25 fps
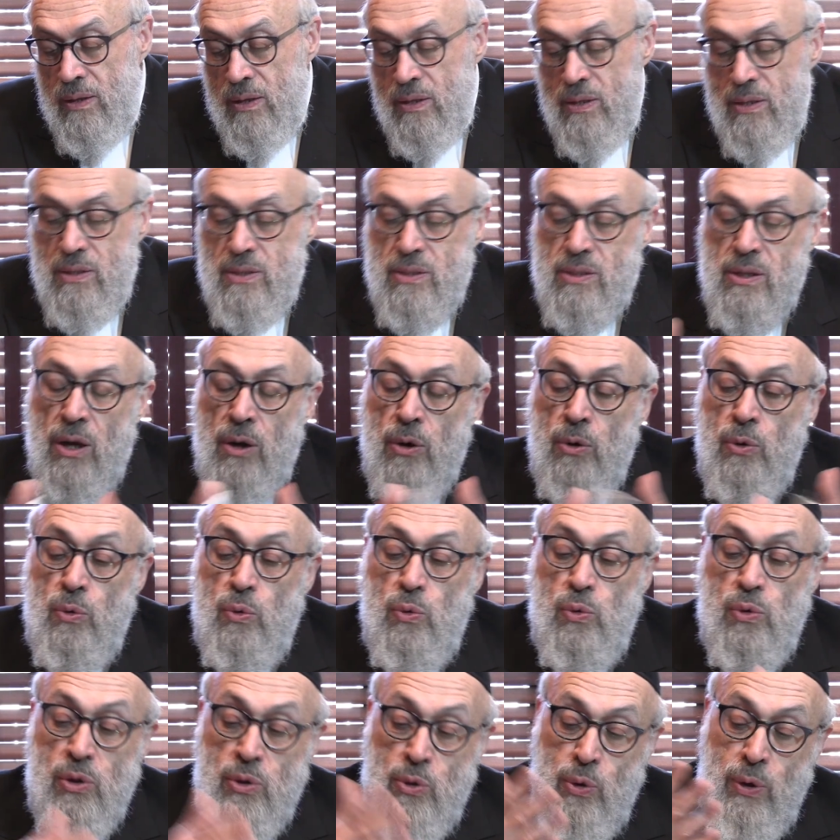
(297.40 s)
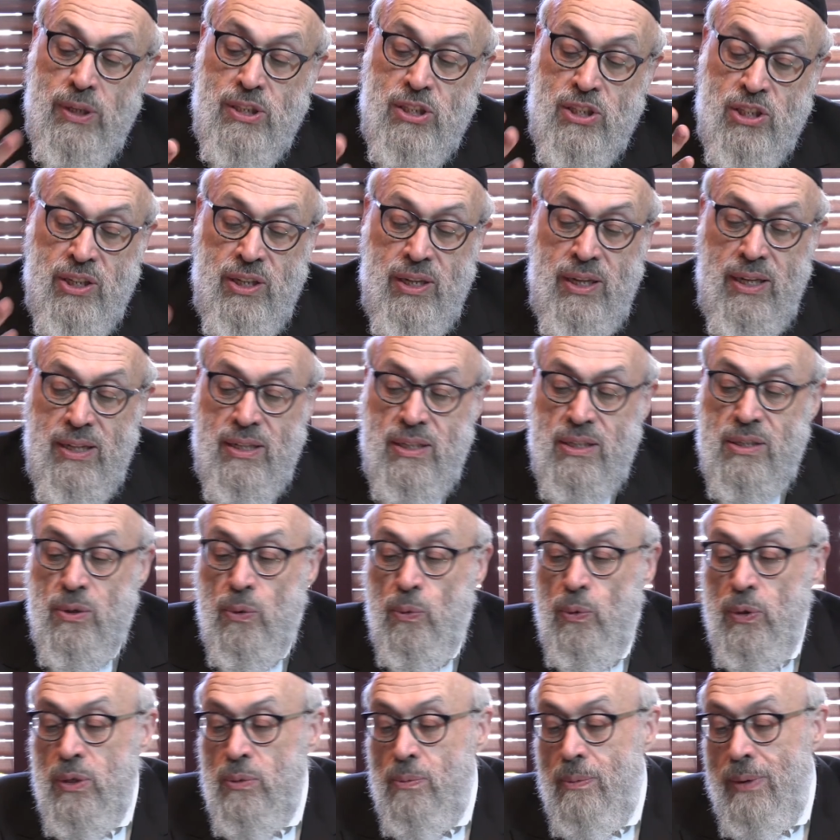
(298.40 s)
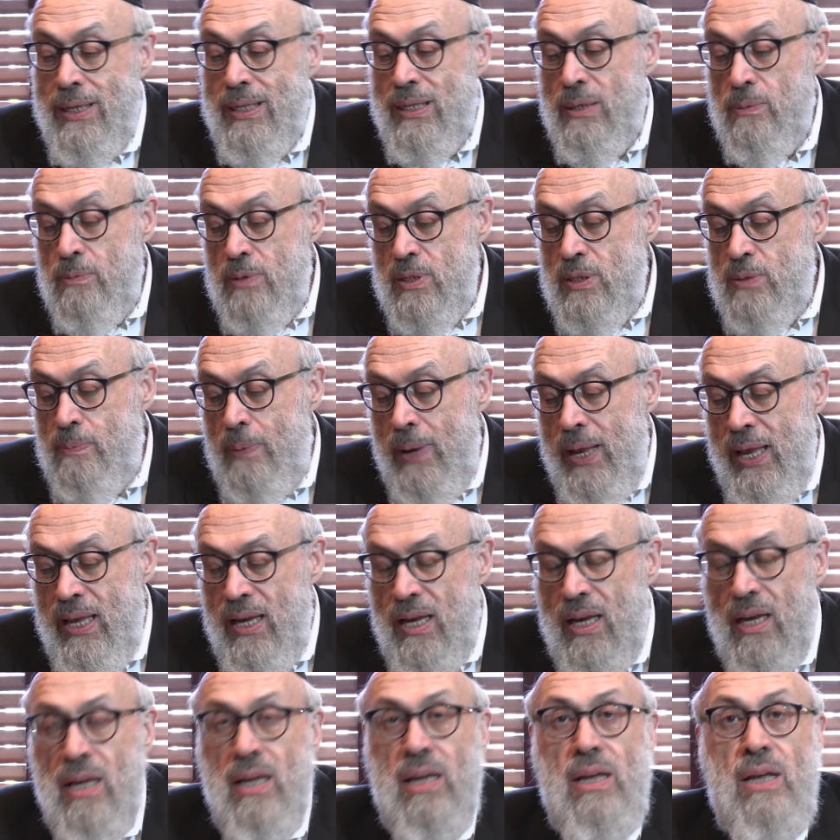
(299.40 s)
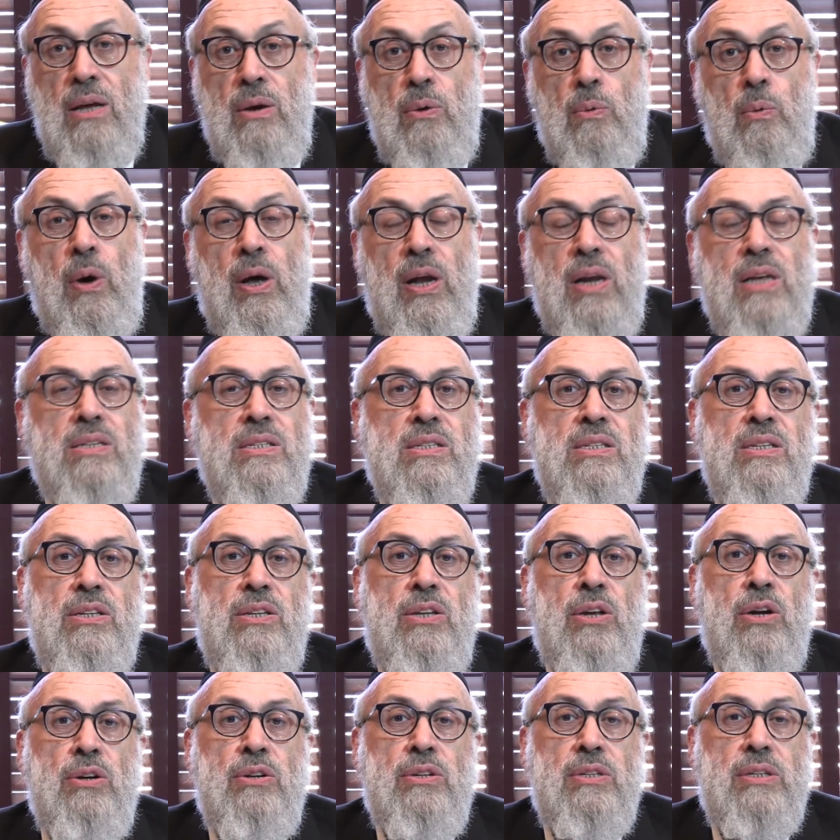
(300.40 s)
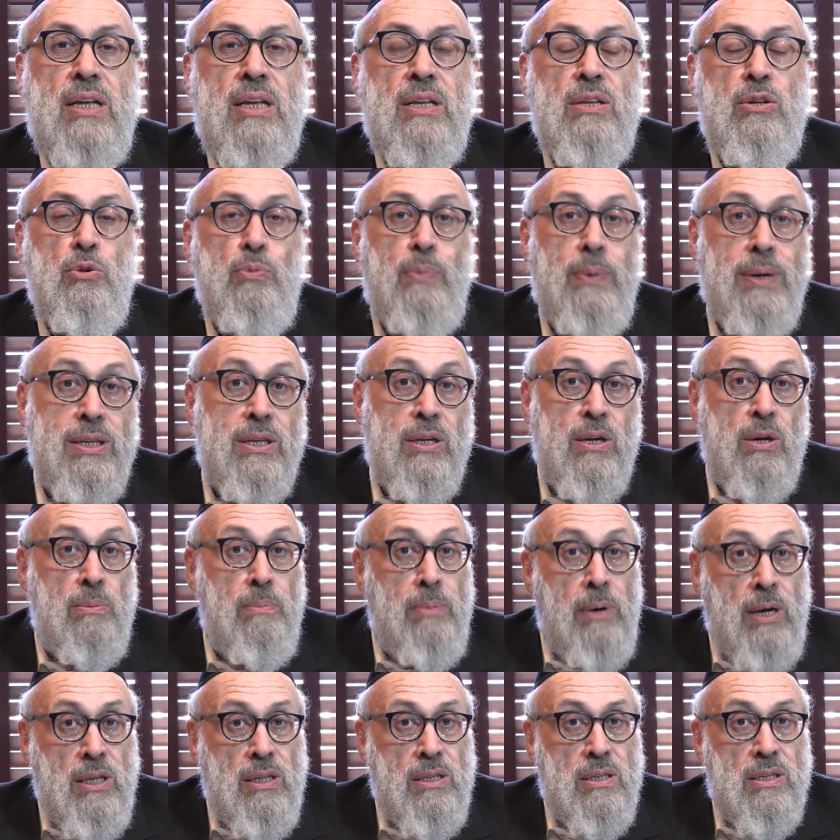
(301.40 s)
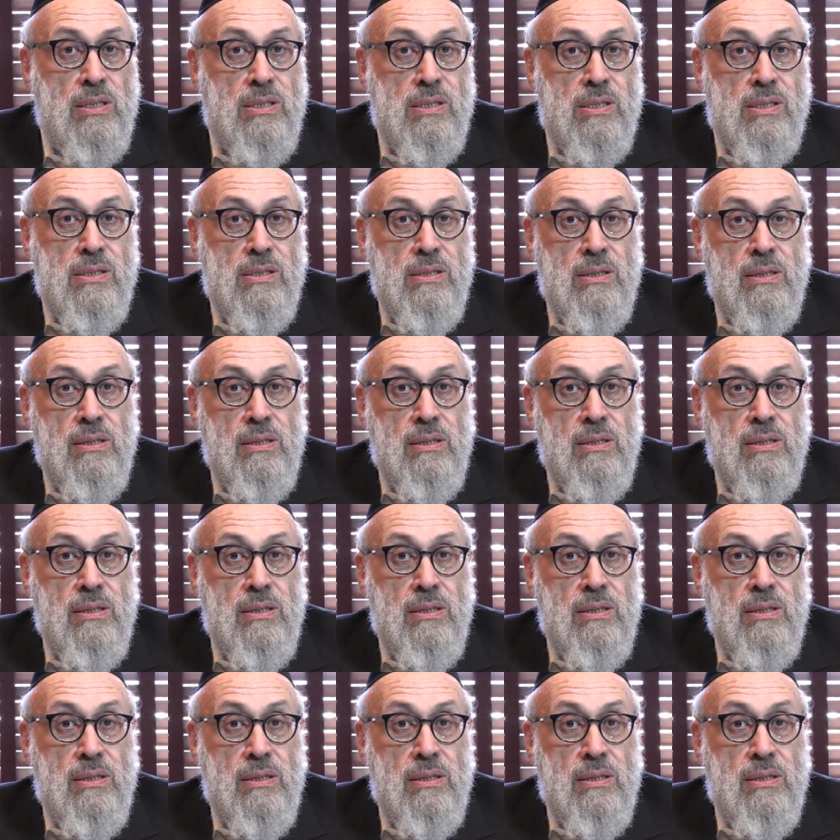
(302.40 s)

So the question is, so when you make the mizbeach, why doesn't the Torah tell you about karbanos?